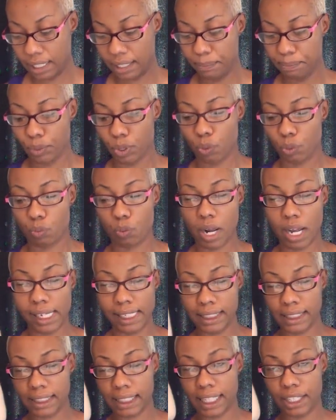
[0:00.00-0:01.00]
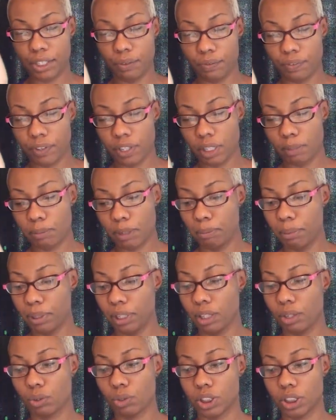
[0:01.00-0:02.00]
rice and you fill them up in little
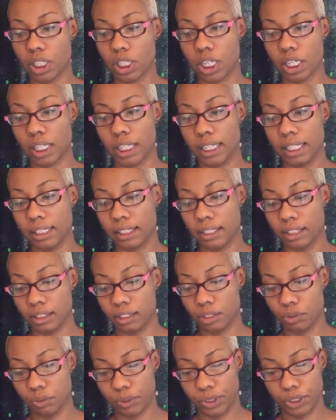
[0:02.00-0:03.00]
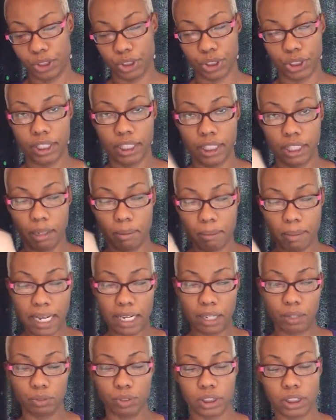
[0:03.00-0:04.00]
stockings with certain
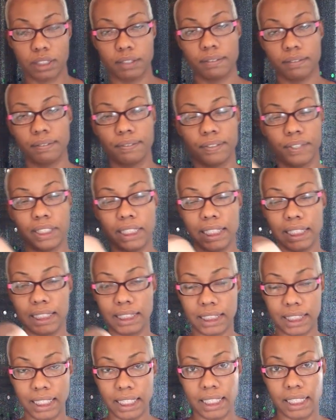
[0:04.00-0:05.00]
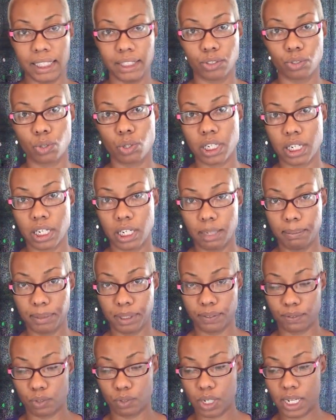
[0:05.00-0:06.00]
amounts of cc's or cups of
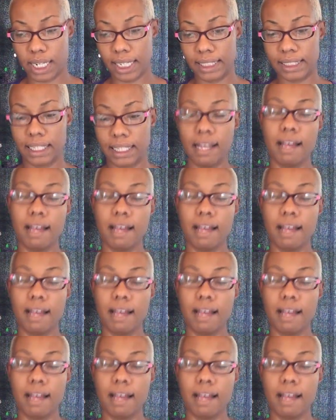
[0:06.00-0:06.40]
rice.